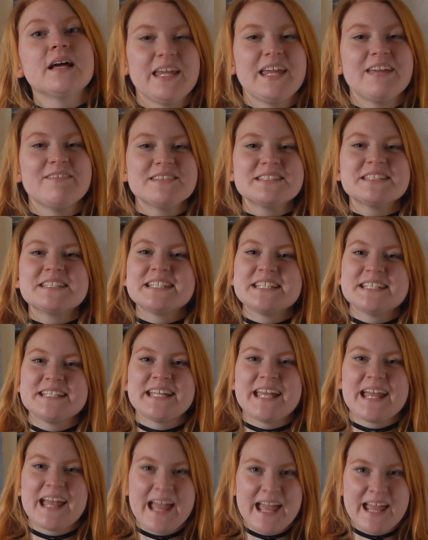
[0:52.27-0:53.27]
even
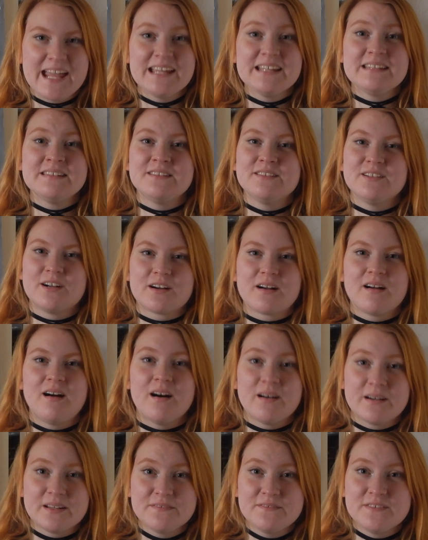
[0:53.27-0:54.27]
TDA, The Dark
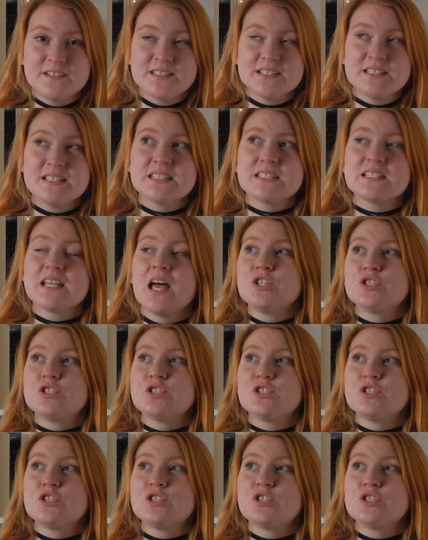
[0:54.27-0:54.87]
Artifices.